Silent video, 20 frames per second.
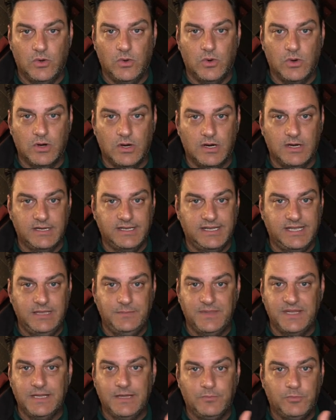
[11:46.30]
or
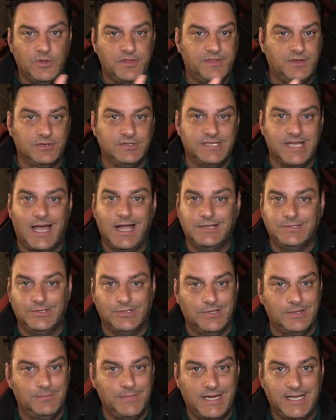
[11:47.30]
keeping up with your
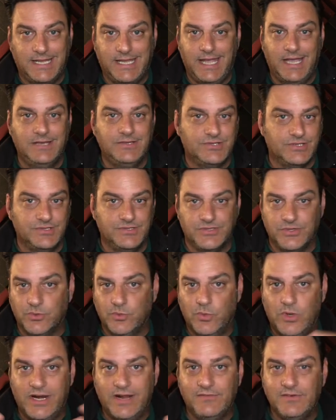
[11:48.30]
doctor and medications, or
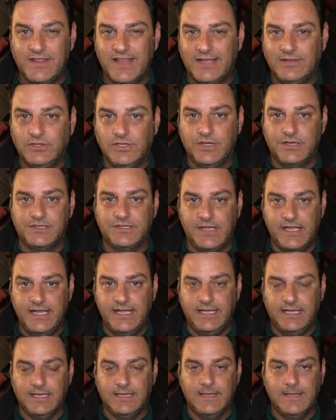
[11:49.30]
whatever that looks
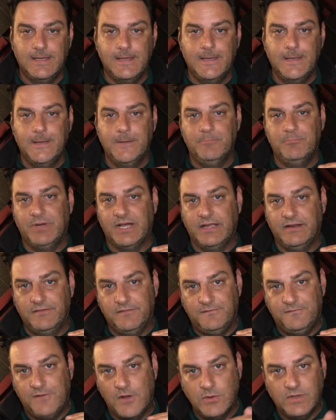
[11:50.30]
like. But
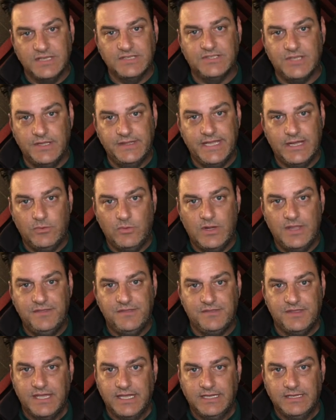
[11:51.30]
focus on that
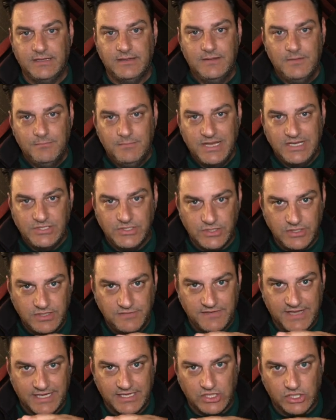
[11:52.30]
one thing. Make sure
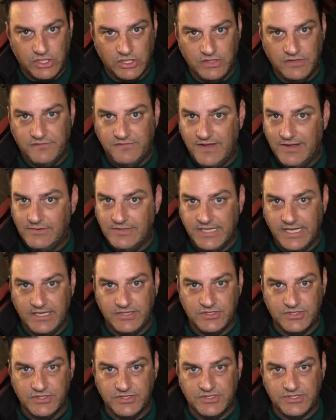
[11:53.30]
you've got a good
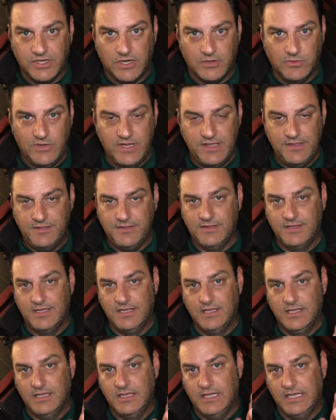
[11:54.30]
foundation to start with,
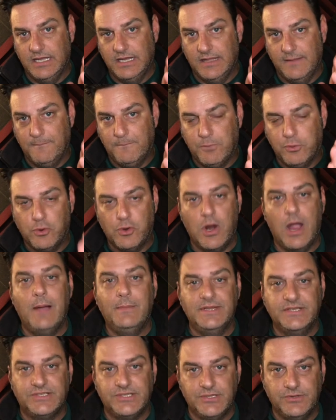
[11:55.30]
and I
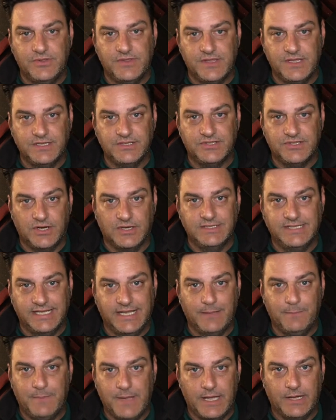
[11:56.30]
promise you things start to
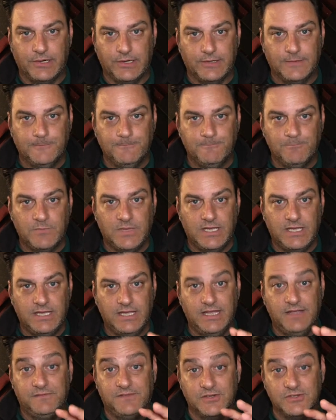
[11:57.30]
get better.
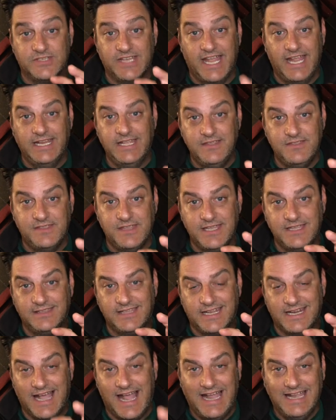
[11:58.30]
If there's
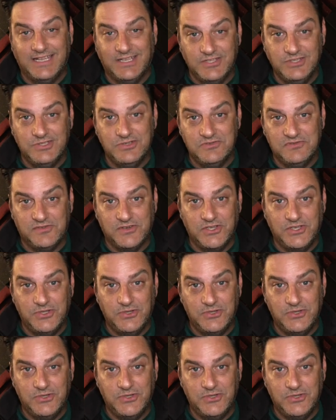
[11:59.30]
anything that I can do for